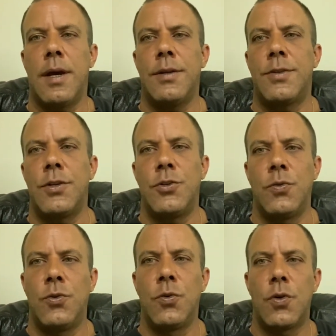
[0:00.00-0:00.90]
I sent you
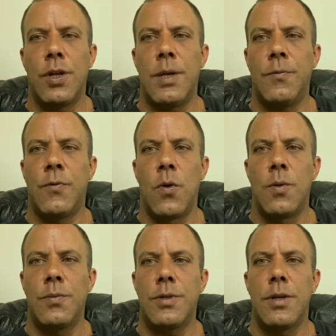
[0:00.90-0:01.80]
two claim
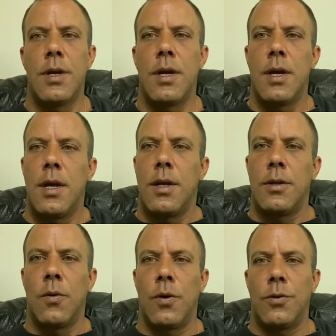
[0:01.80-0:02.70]
forms,
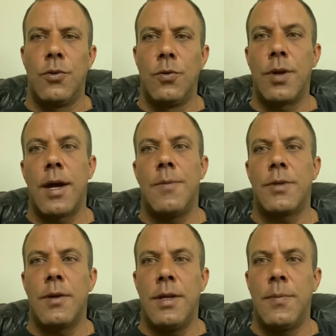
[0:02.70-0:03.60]
or two times
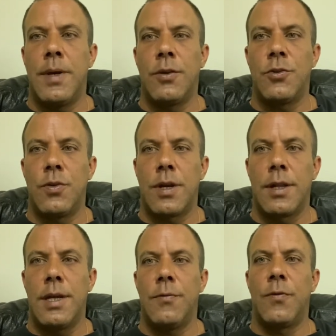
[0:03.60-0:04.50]
I emailed you the
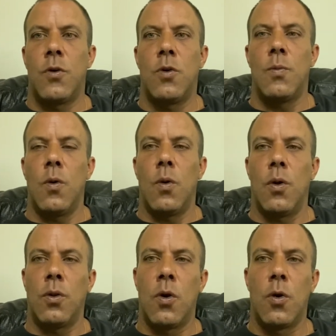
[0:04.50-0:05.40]
claim form,
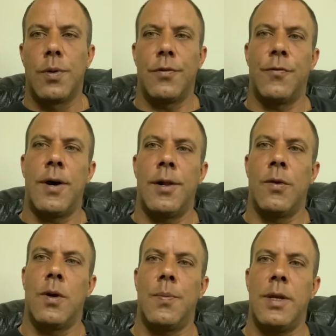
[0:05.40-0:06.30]
along with the
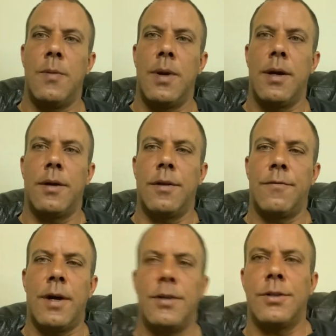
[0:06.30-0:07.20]
follow up email
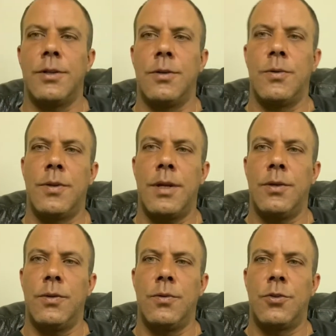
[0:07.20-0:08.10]
advising you that
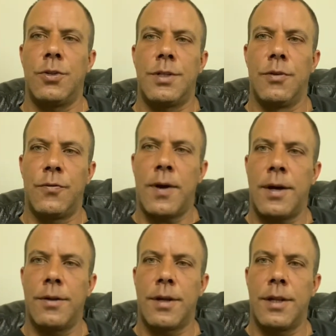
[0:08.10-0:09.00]
you should still
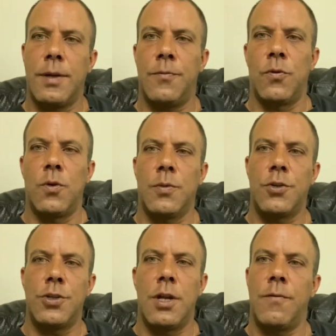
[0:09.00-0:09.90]
file the claim form
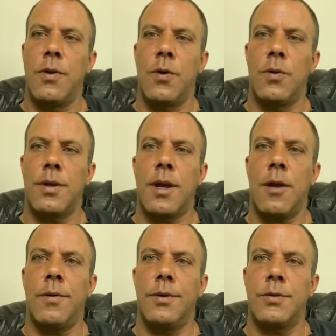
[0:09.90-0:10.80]
because you never know, the
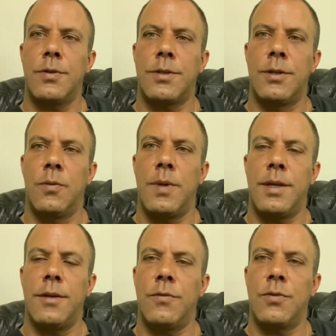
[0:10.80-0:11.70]
carriers still may
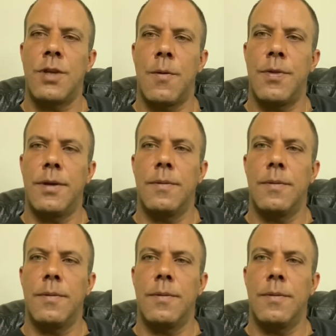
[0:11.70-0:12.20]
give you something.